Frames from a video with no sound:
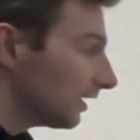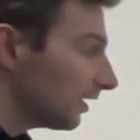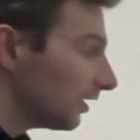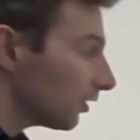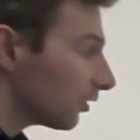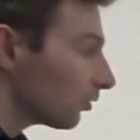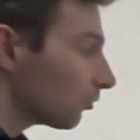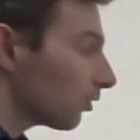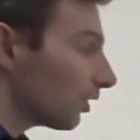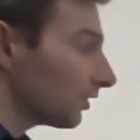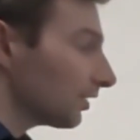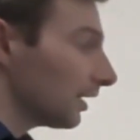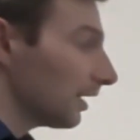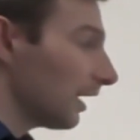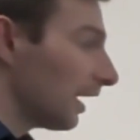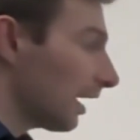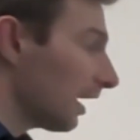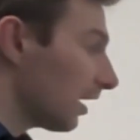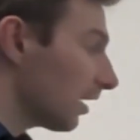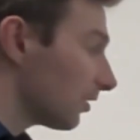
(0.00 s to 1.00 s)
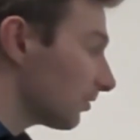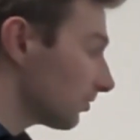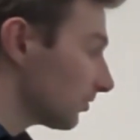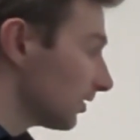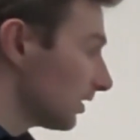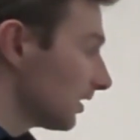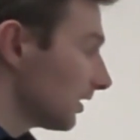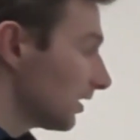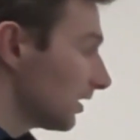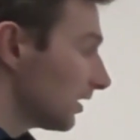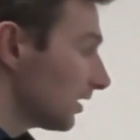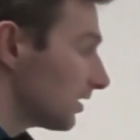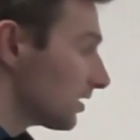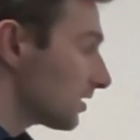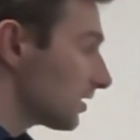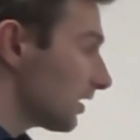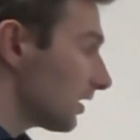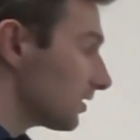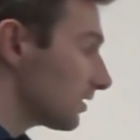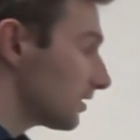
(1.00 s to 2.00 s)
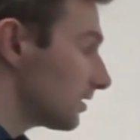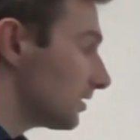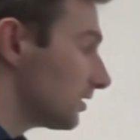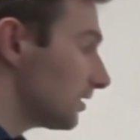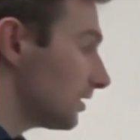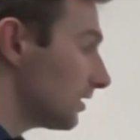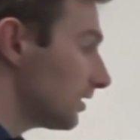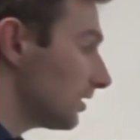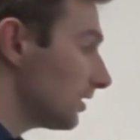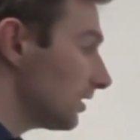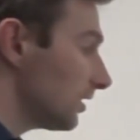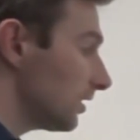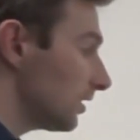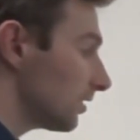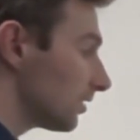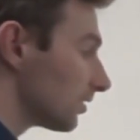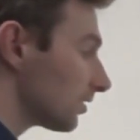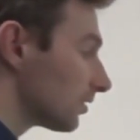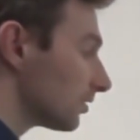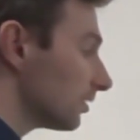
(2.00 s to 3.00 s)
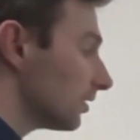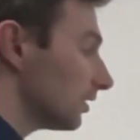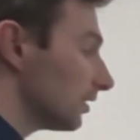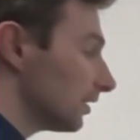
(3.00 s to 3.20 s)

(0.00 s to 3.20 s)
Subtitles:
here what I have is that dEr